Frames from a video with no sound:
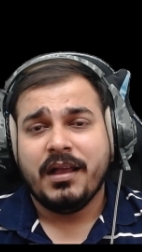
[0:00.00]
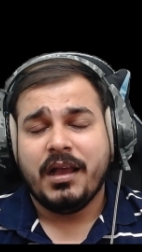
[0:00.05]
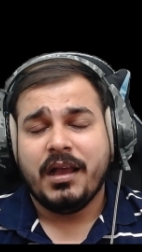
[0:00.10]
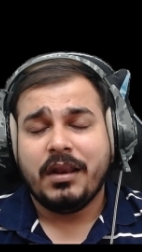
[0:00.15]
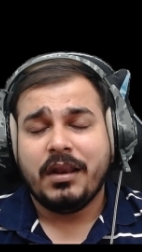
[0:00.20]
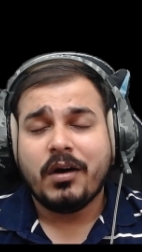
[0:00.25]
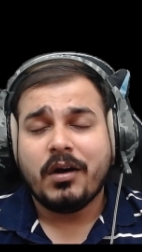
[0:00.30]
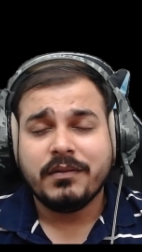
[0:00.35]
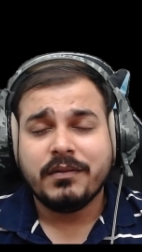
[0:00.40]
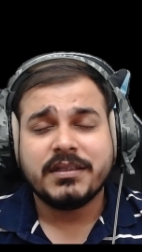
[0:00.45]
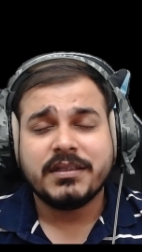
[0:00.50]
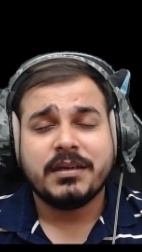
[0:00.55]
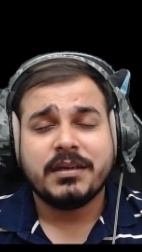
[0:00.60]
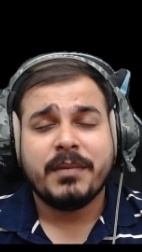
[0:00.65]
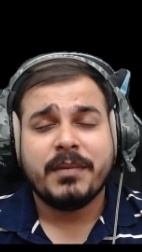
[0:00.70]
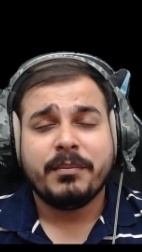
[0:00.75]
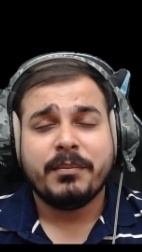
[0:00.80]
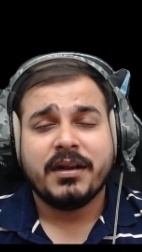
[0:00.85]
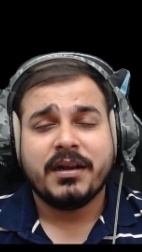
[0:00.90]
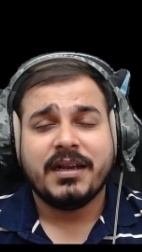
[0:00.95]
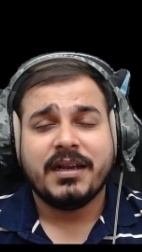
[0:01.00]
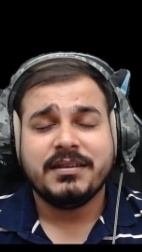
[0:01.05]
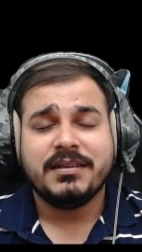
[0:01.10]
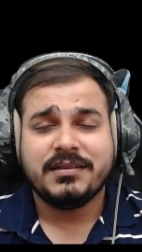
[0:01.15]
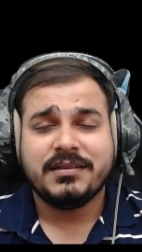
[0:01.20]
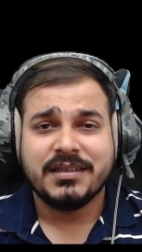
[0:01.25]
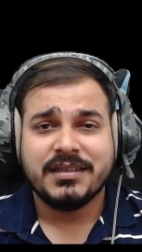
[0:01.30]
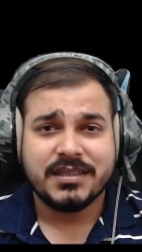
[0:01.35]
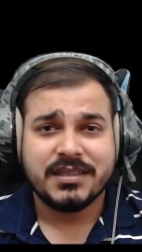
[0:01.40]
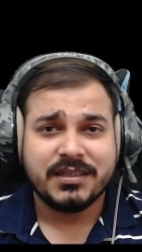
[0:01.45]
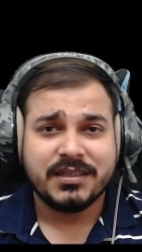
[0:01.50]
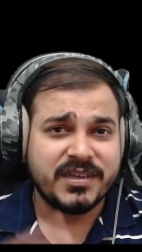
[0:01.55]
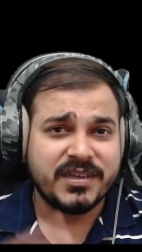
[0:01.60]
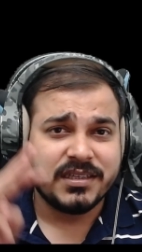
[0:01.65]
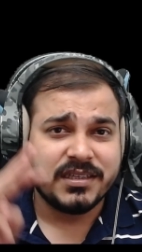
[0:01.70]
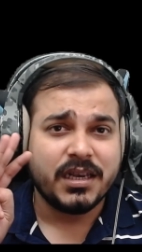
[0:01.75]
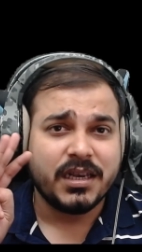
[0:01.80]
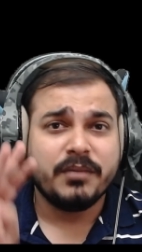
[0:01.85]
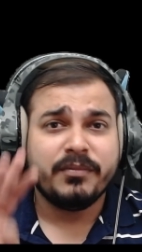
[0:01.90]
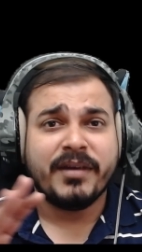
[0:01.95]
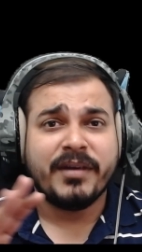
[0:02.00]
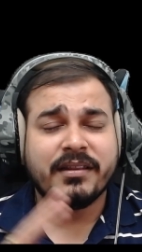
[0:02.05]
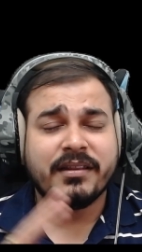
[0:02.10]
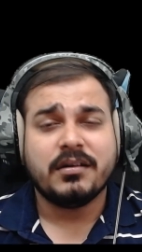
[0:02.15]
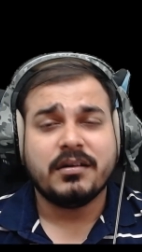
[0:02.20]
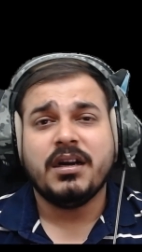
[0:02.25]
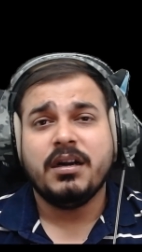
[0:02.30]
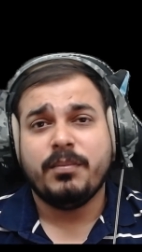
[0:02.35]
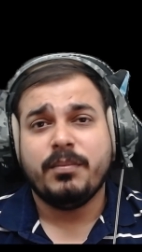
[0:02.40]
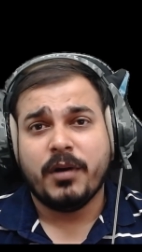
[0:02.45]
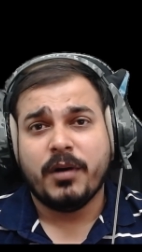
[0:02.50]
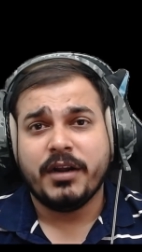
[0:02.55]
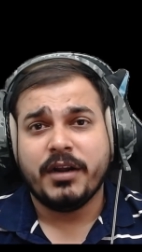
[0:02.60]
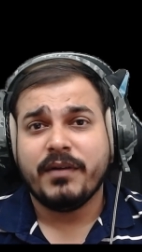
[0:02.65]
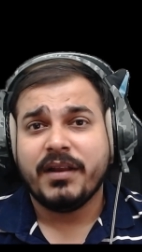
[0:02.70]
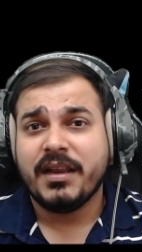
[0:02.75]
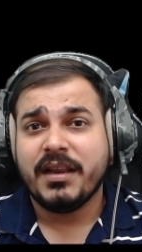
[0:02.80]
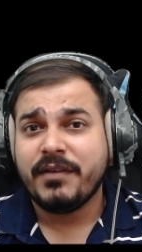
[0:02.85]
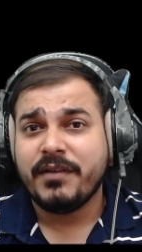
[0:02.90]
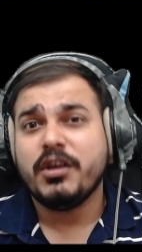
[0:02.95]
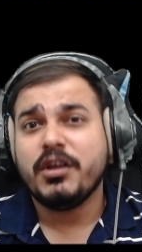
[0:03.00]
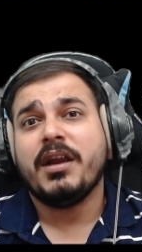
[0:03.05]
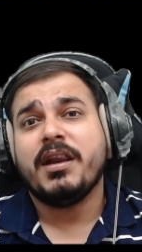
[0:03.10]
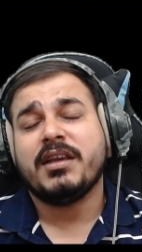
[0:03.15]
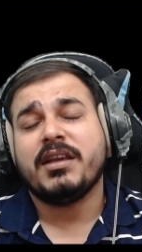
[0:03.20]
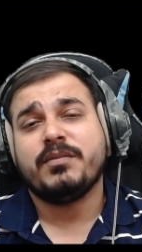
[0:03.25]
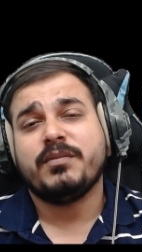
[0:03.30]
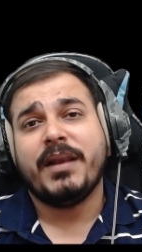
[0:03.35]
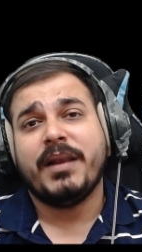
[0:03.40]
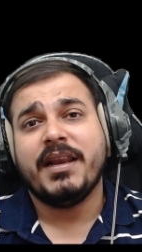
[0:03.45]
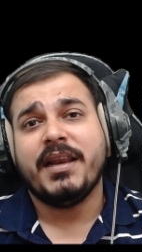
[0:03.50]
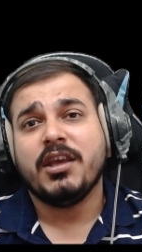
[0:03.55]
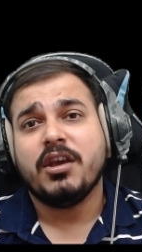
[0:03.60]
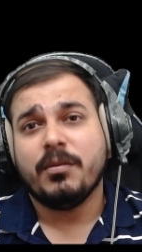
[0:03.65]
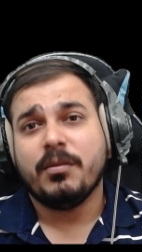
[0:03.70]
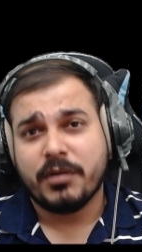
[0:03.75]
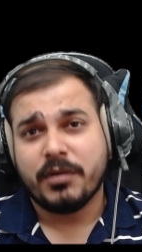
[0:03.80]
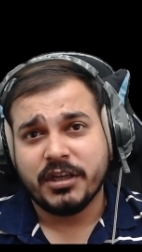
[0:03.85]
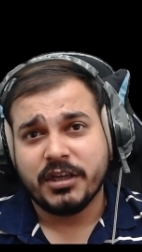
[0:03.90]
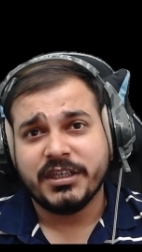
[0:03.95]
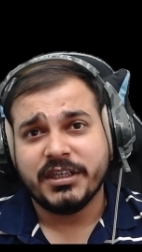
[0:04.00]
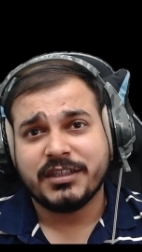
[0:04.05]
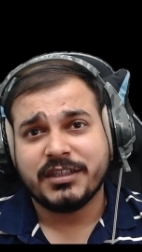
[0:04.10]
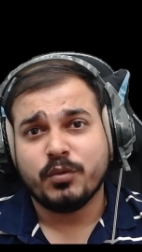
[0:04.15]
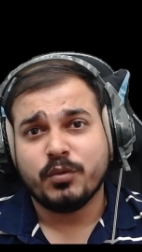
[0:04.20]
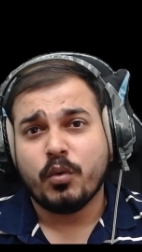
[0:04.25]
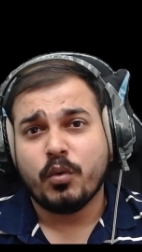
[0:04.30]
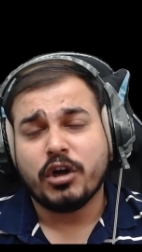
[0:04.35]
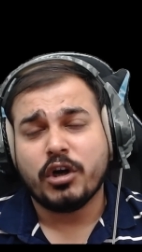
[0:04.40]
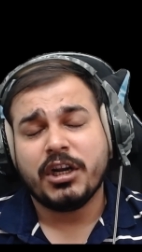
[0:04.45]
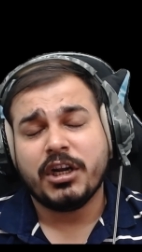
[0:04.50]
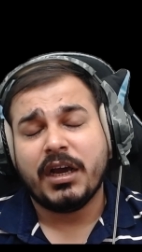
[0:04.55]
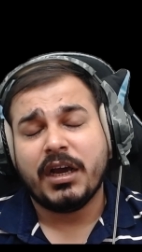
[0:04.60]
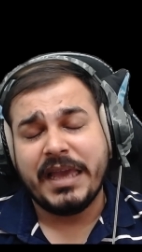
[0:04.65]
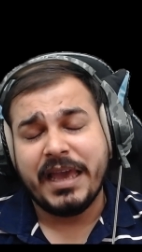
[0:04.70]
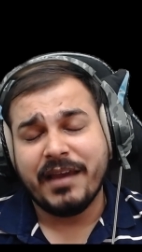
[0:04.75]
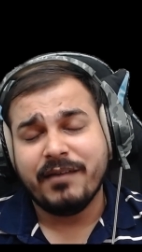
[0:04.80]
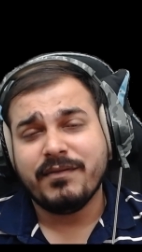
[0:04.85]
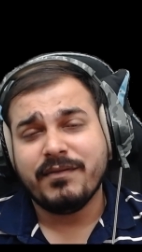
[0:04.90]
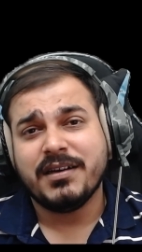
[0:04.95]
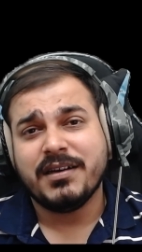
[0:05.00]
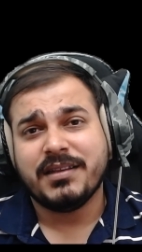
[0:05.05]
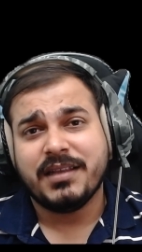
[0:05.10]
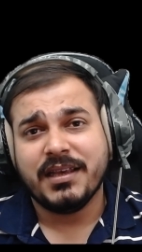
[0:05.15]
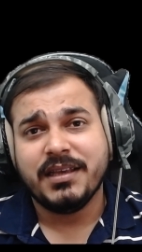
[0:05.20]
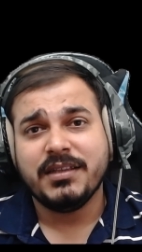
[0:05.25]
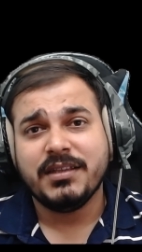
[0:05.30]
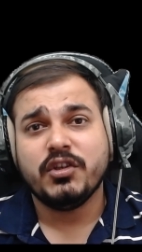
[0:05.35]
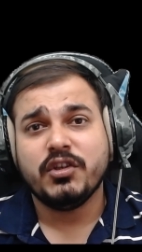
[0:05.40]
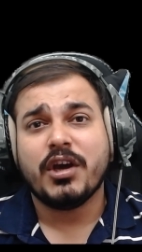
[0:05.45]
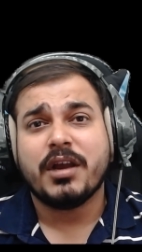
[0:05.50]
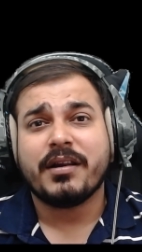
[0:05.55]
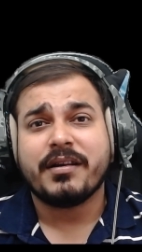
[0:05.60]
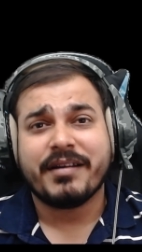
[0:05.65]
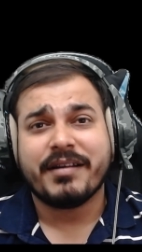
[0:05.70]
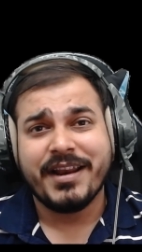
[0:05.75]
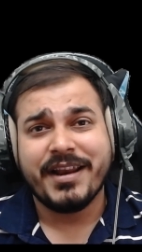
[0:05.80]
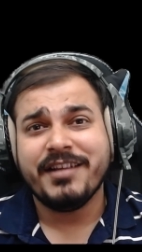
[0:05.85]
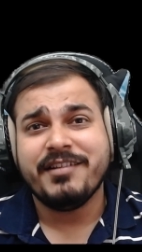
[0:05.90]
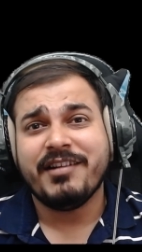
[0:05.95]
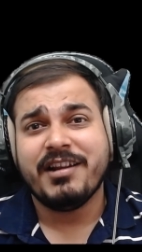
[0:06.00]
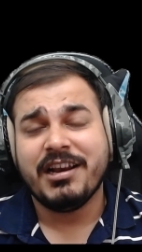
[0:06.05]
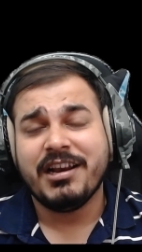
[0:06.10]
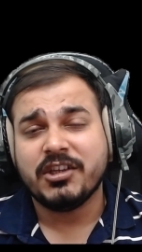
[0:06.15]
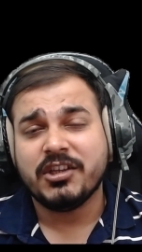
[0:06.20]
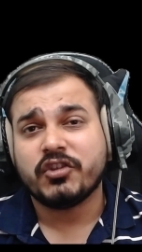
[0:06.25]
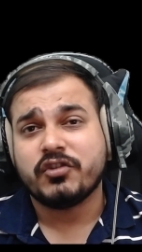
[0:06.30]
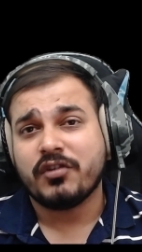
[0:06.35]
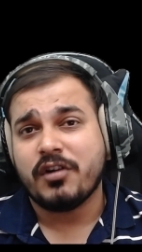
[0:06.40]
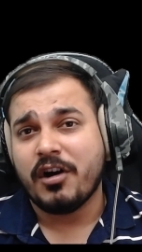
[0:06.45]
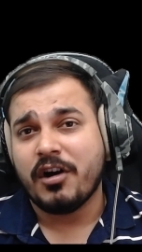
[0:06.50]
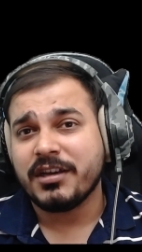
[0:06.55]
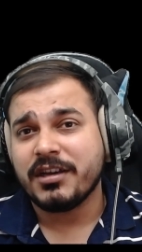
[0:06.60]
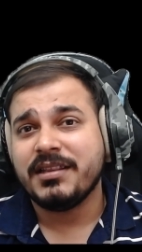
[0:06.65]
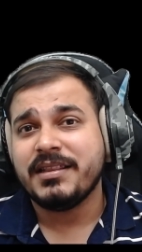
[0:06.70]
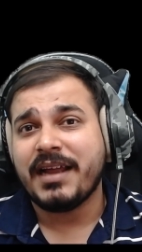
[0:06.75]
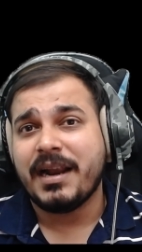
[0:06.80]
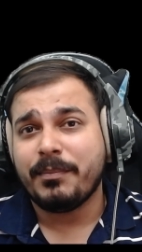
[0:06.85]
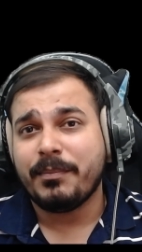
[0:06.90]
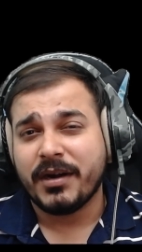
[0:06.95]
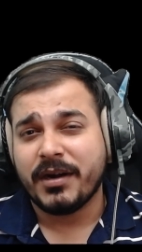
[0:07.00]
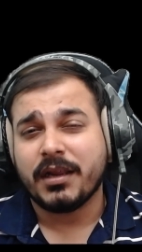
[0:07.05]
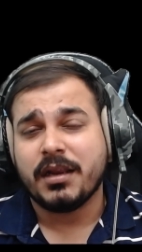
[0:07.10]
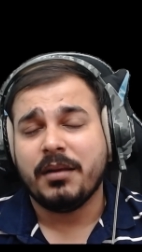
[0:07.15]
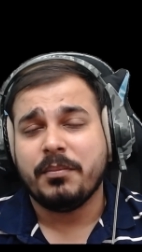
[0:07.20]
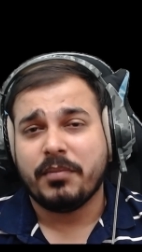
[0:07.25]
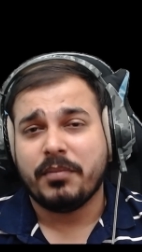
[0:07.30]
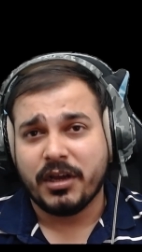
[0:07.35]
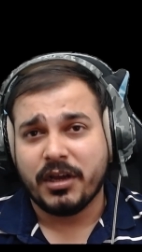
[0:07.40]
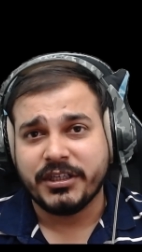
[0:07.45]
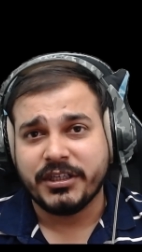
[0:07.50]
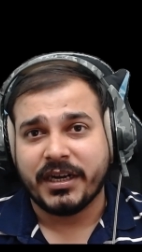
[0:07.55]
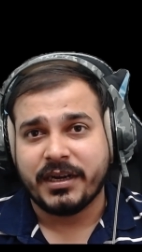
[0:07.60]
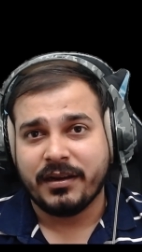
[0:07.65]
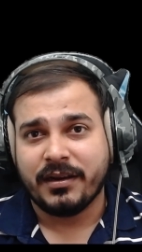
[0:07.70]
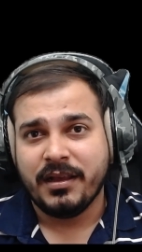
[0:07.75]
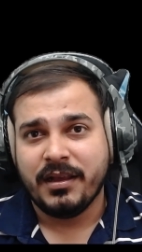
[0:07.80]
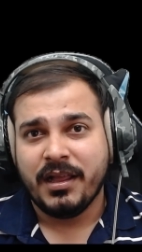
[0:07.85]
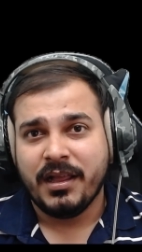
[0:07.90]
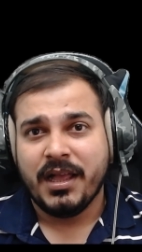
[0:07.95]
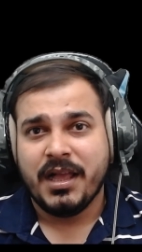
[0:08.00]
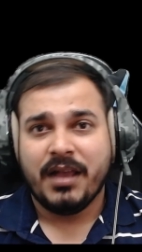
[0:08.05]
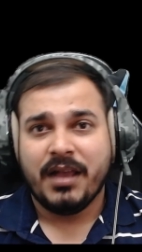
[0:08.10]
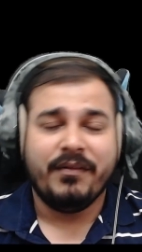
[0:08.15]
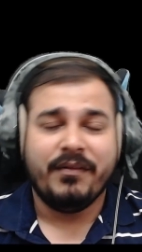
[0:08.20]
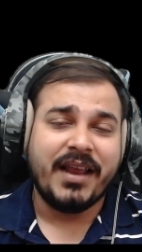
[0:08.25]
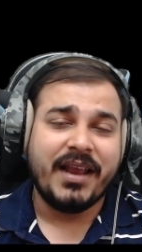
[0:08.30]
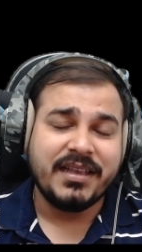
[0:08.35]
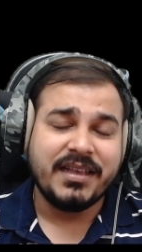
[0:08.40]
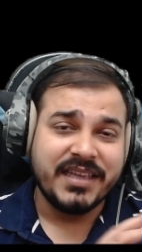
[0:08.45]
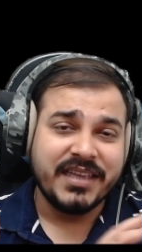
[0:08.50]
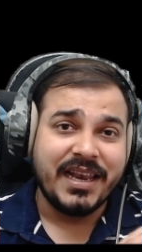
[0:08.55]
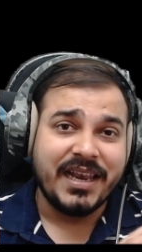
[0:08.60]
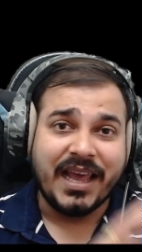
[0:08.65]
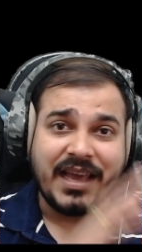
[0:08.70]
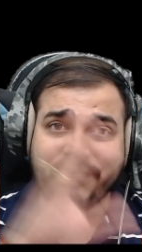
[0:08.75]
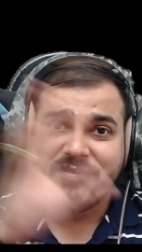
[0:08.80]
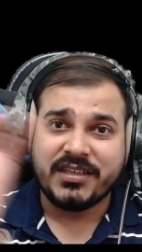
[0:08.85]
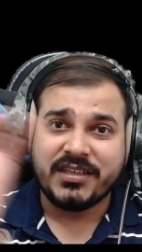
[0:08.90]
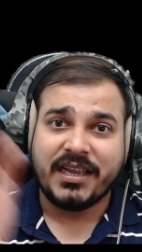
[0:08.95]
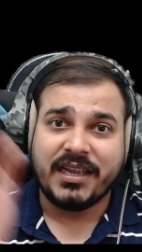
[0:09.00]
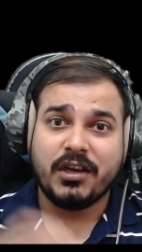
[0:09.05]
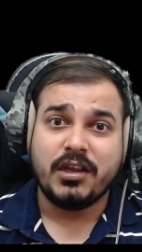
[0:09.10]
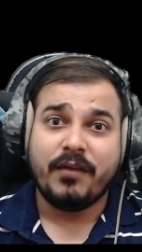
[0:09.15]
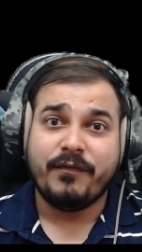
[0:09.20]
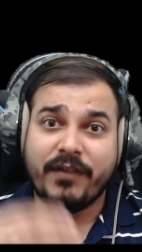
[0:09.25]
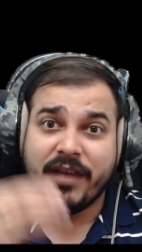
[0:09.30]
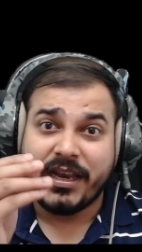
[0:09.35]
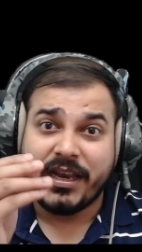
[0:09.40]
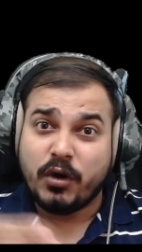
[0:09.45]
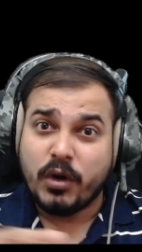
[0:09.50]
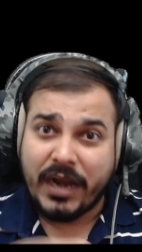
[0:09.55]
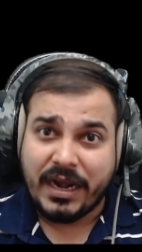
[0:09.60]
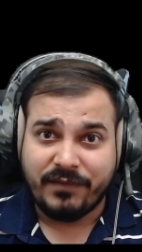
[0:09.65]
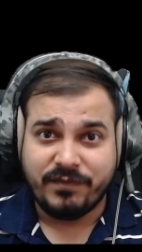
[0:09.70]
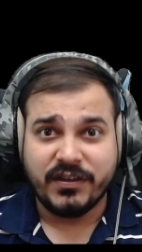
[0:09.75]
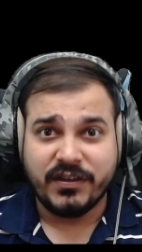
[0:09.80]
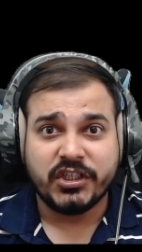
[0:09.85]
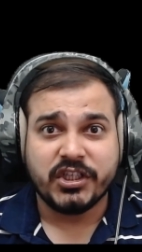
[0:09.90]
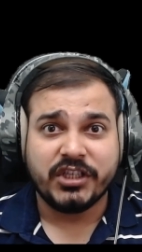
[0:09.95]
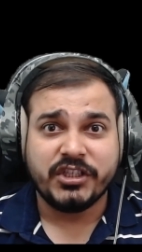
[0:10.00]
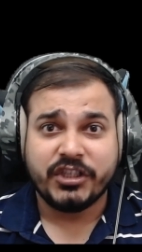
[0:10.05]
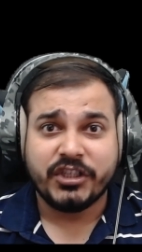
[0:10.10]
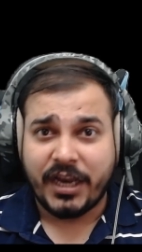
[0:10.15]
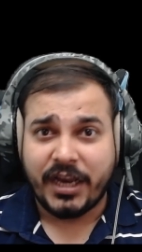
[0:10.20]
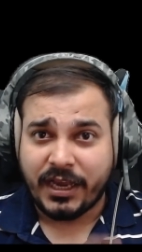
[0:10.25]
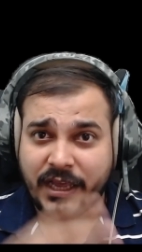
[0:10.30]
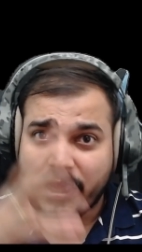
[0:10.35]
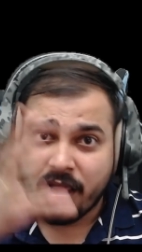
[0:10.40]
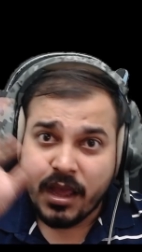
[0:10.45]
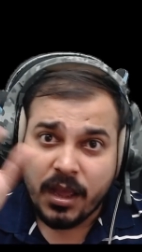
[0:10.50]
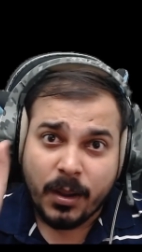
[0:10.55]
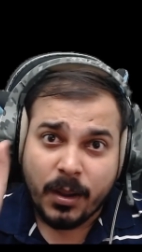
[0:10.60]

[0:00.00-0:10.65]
And always remember, guys, this is basically my third point. Whenever you are explaining your projects, whatever things you are really, really strong in that particular project. When I say life cycle, you are very good at feature engineering.